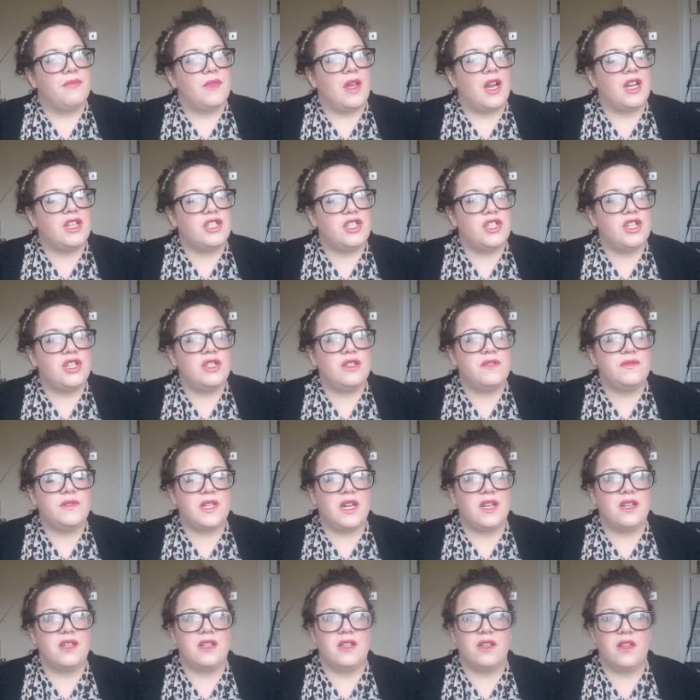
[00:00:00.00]
I should have
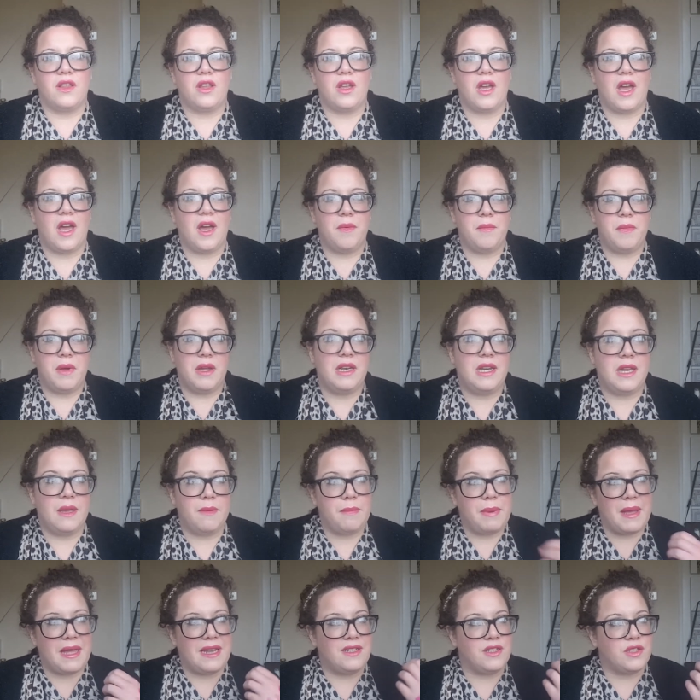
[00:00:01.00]
done
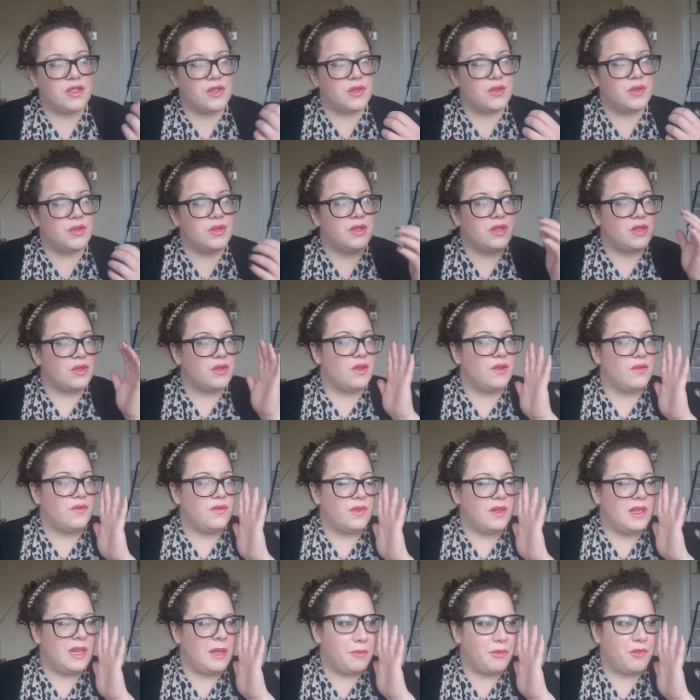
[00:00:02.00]
lip pencils, sort of
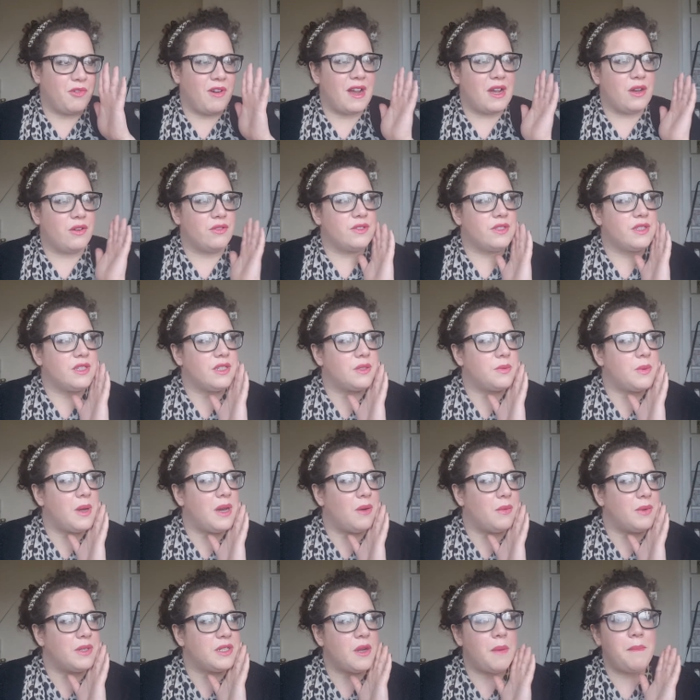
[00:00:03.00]
lip crayons as
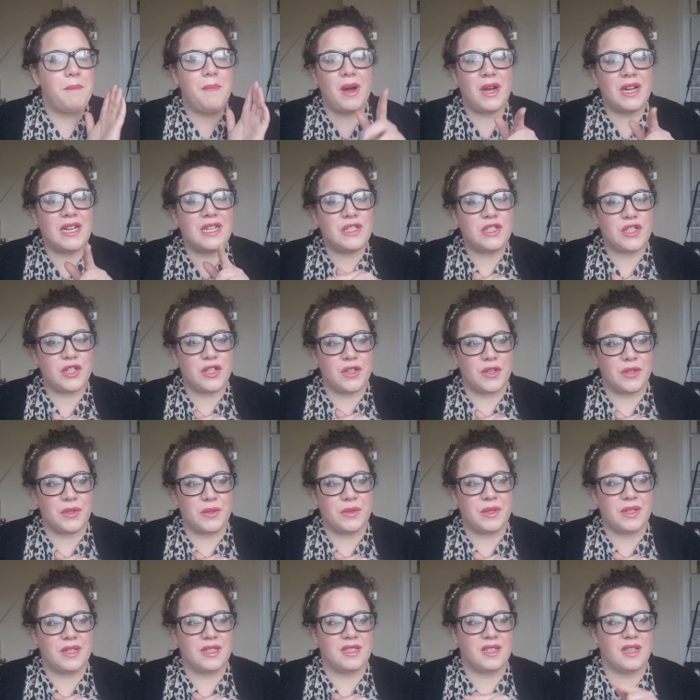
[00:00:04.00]
well, which I might
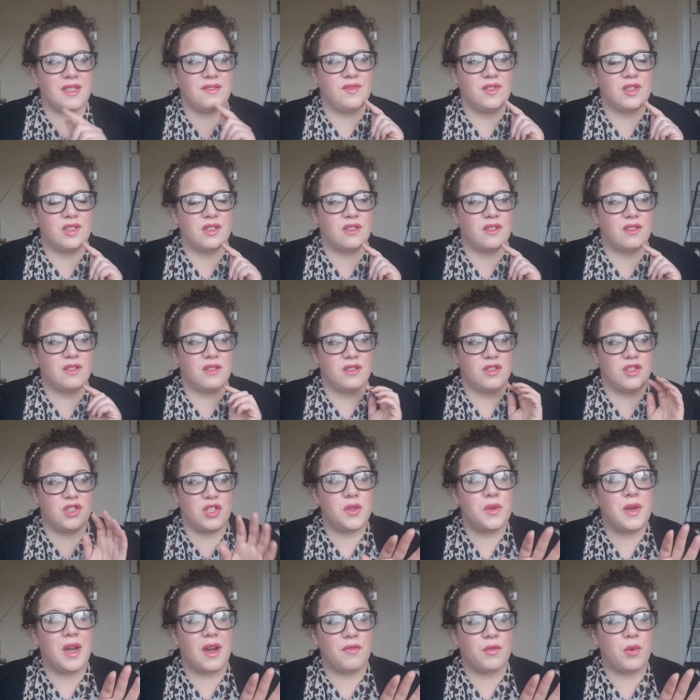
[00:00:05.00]
do because I
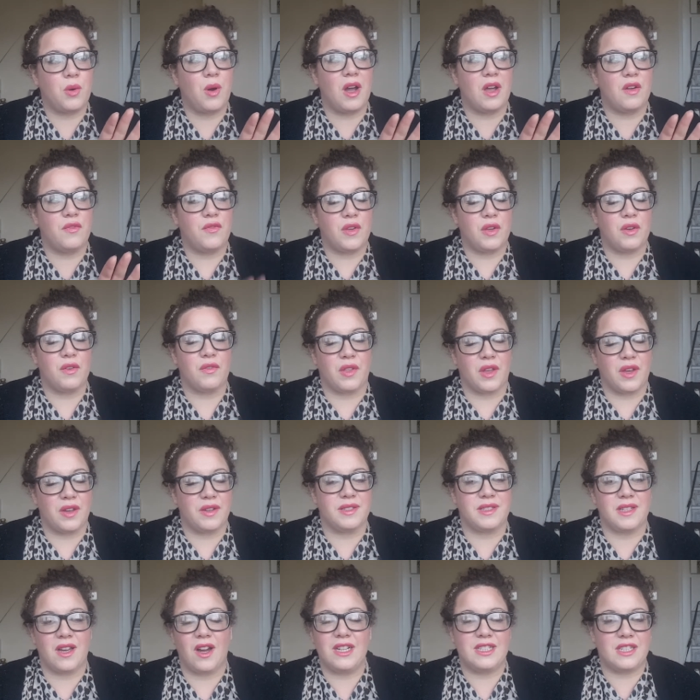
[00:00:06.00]
do have quite a few of
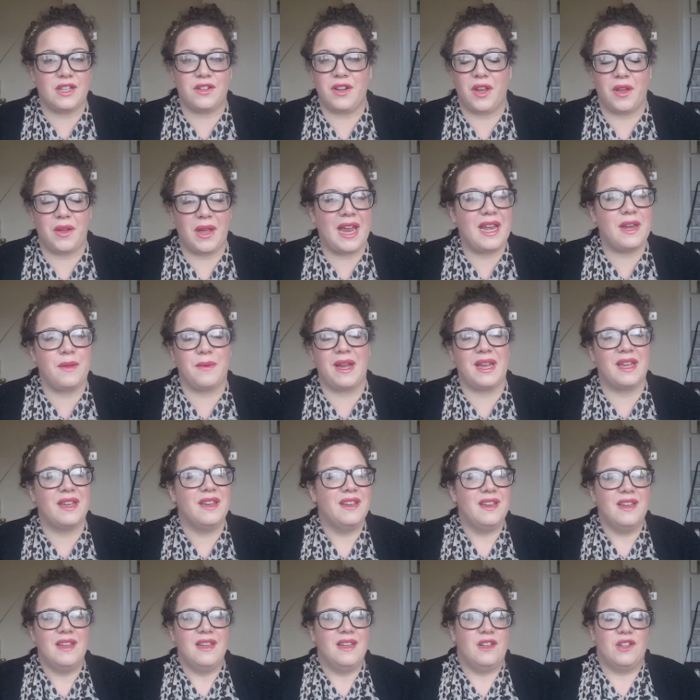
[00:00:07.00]
those. I don't know. Anyway,
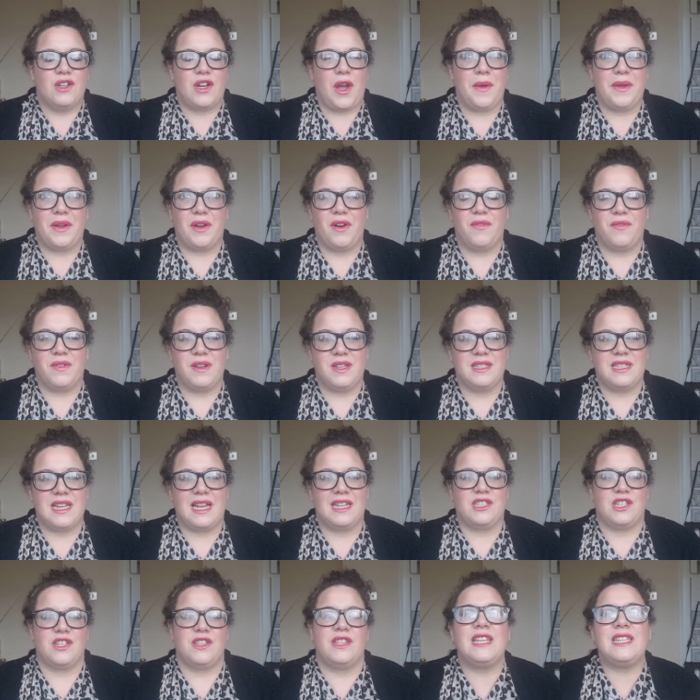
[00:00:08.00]
going off on a tangent.